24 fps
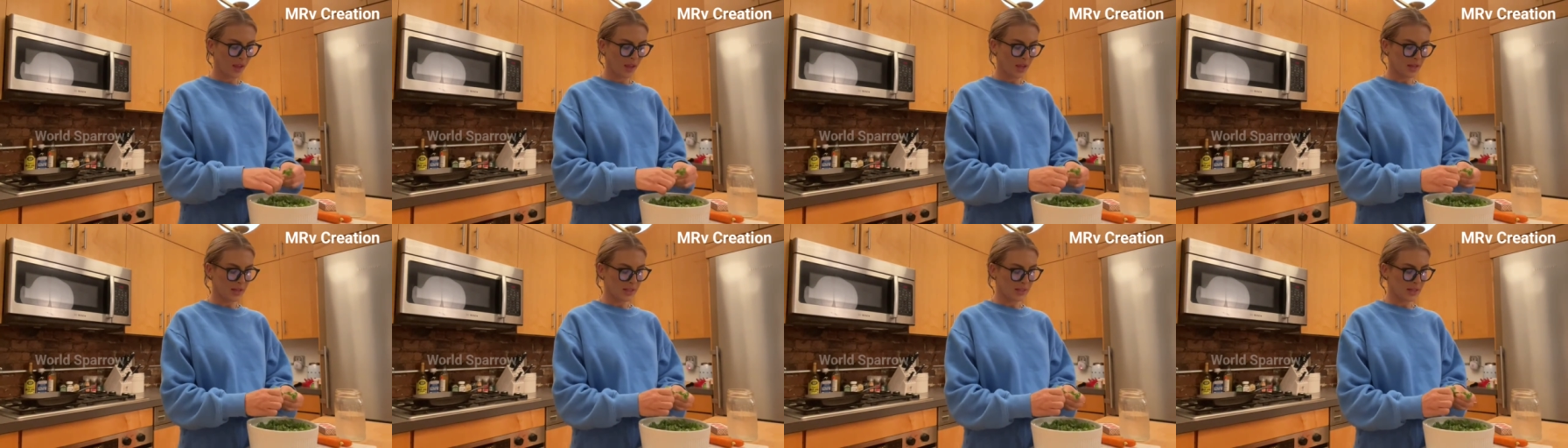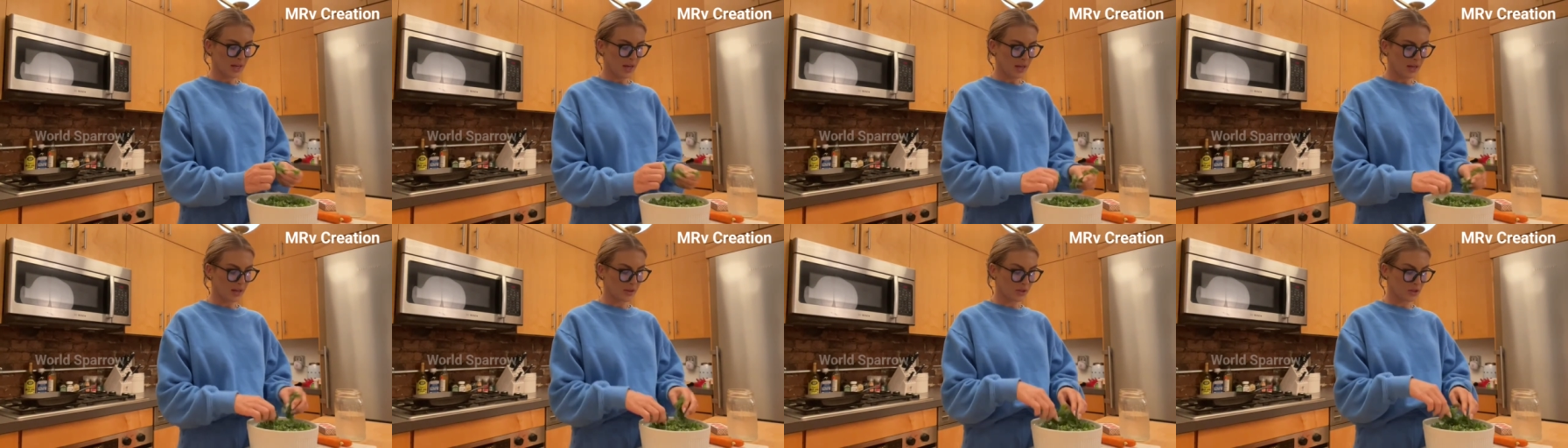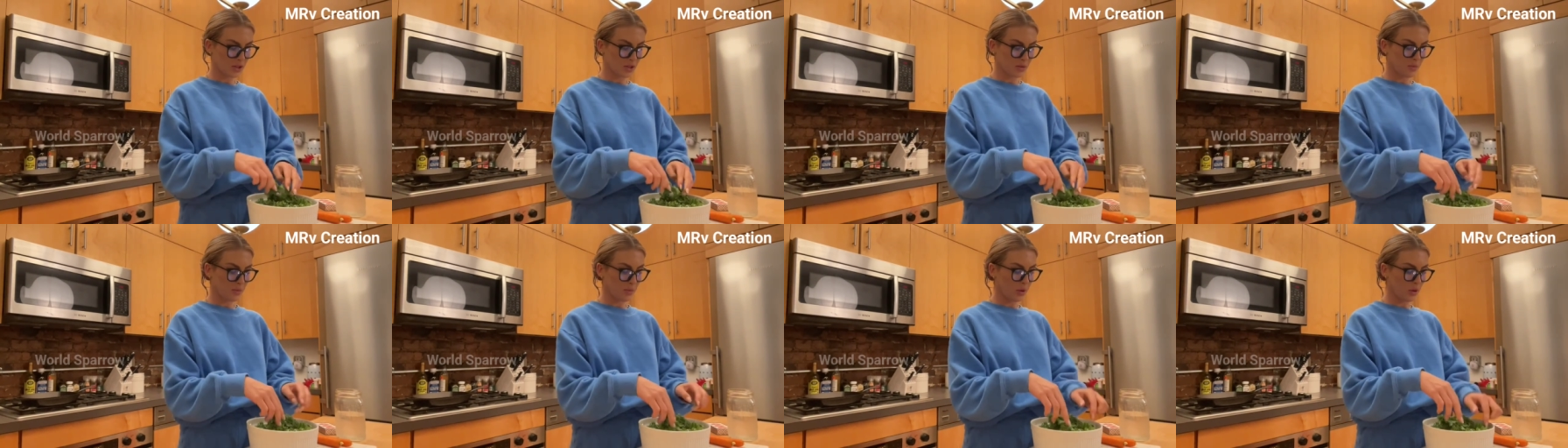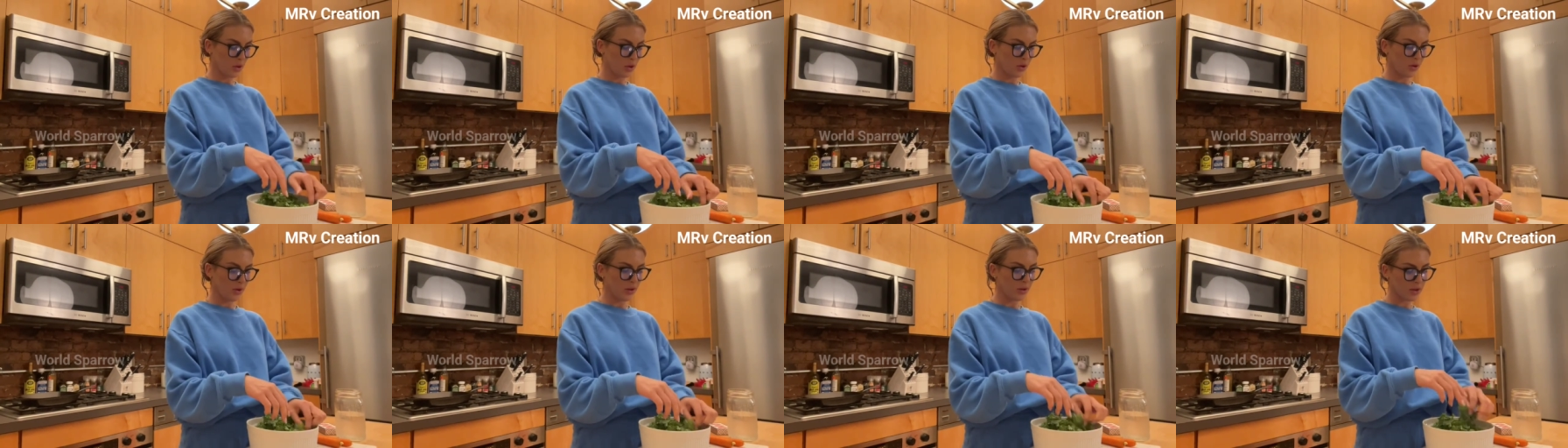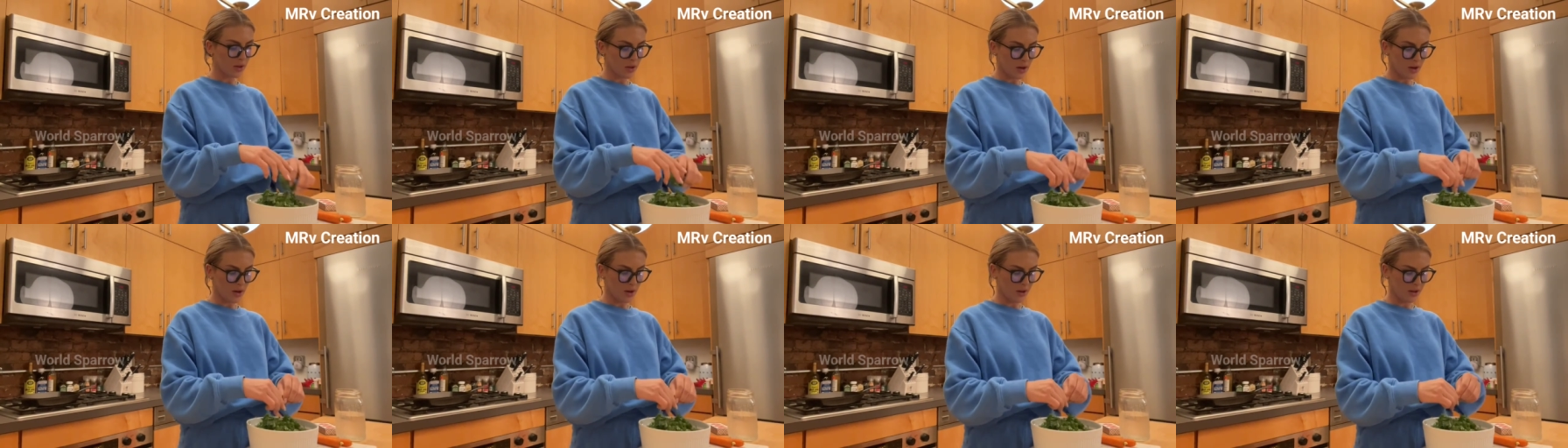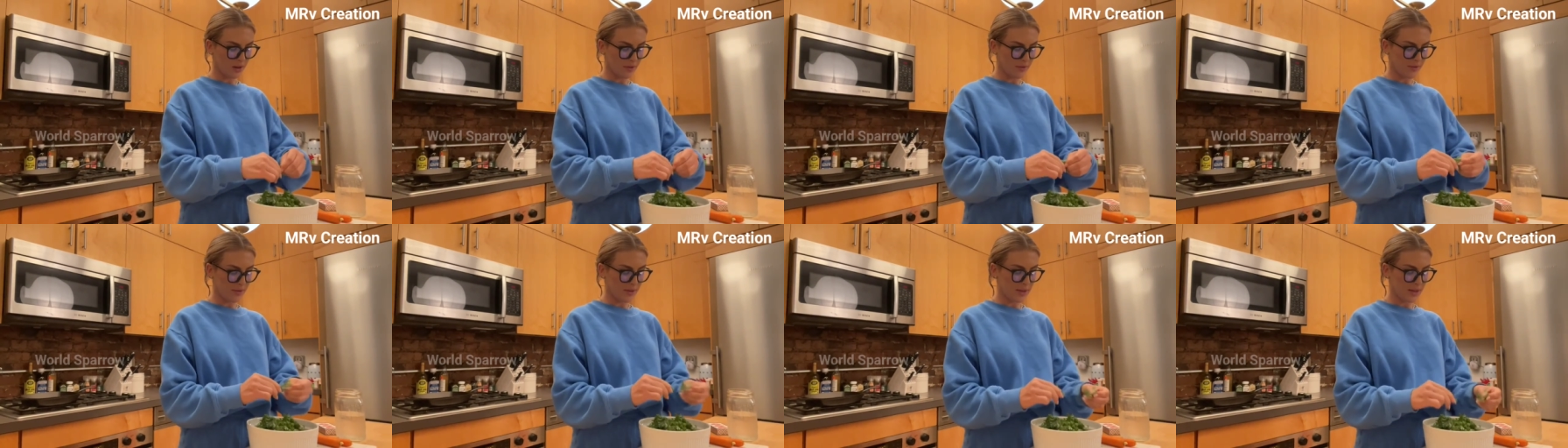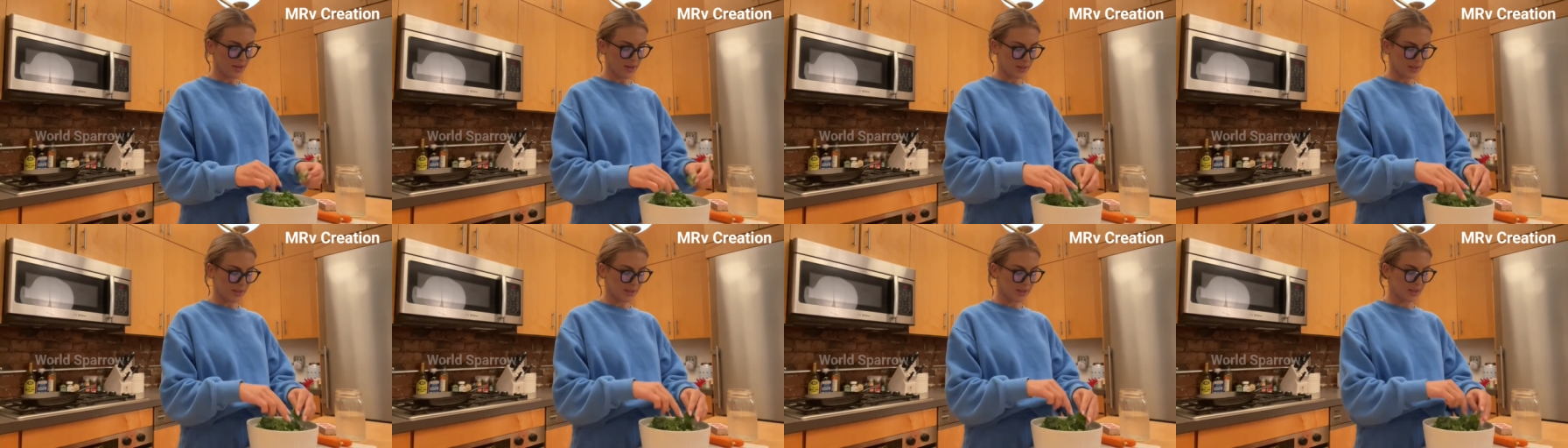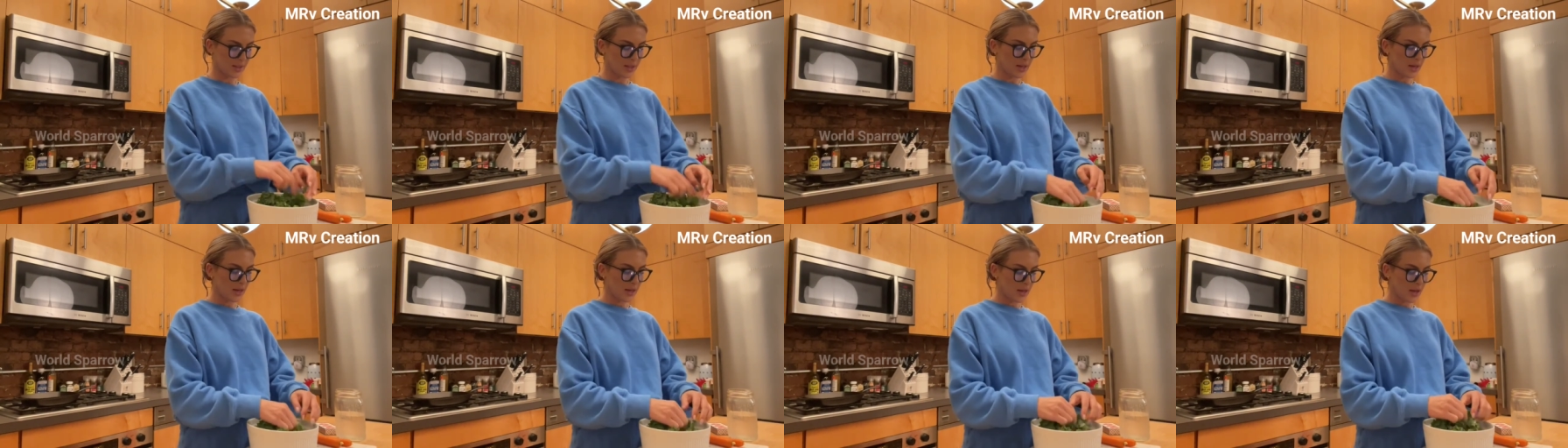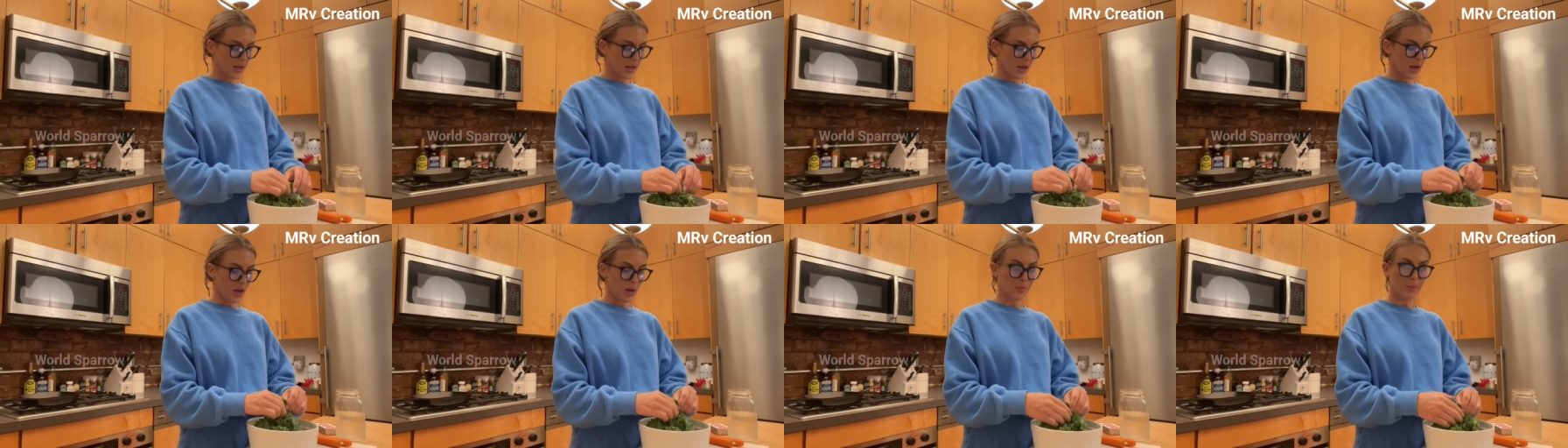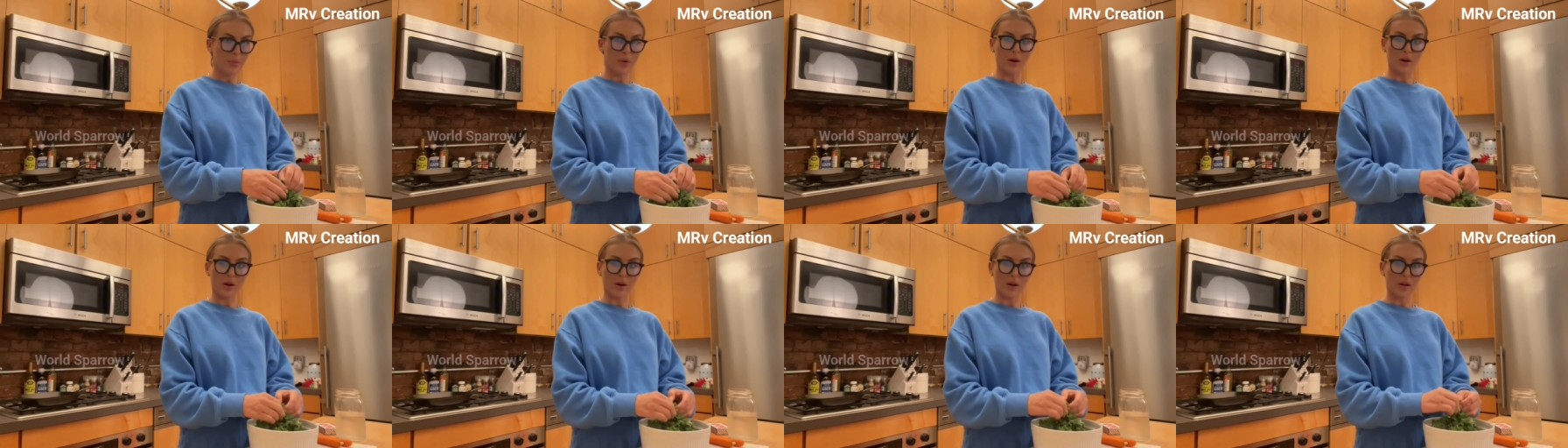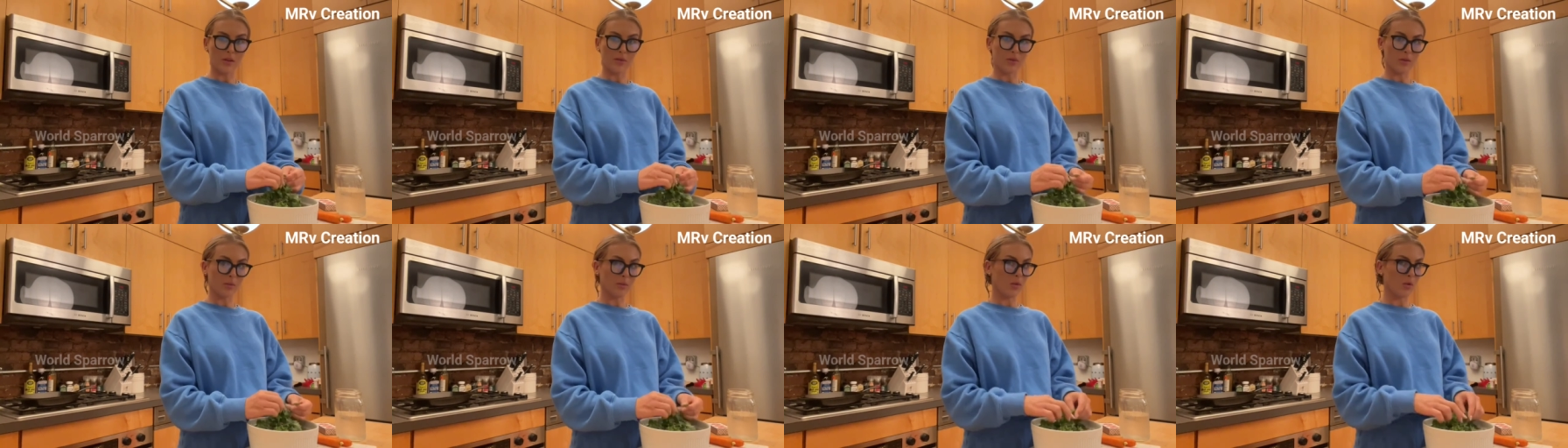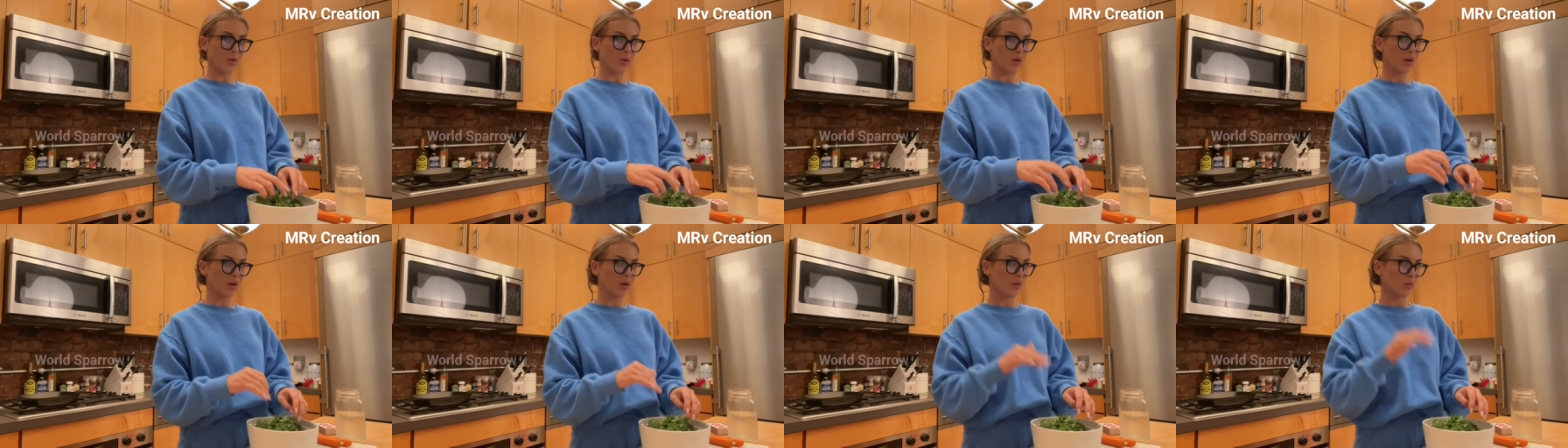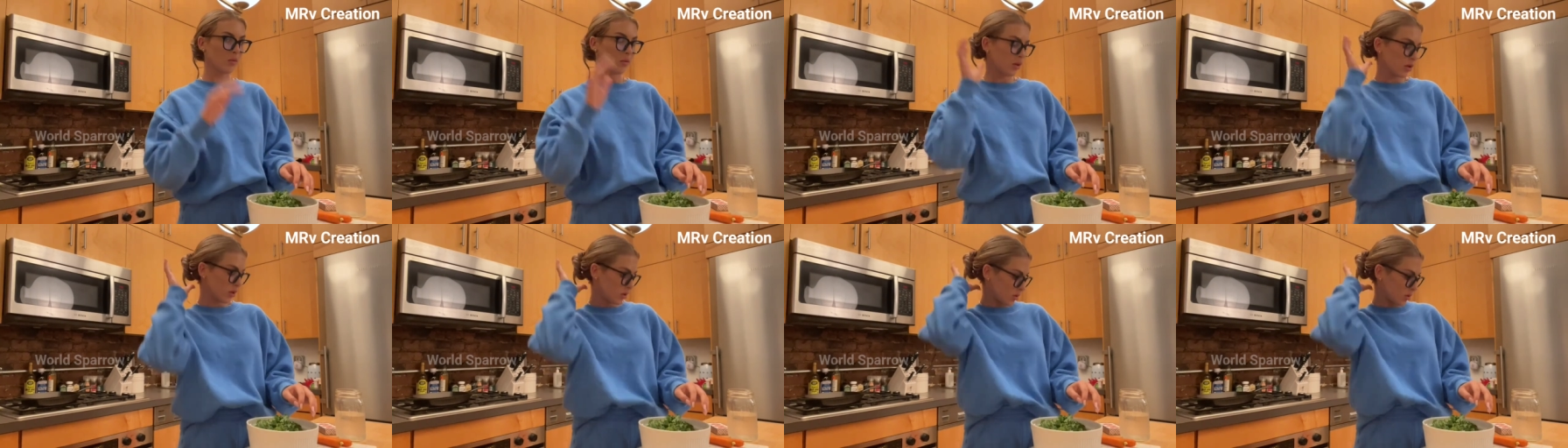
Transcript: and kind of just pull all of this apart even more.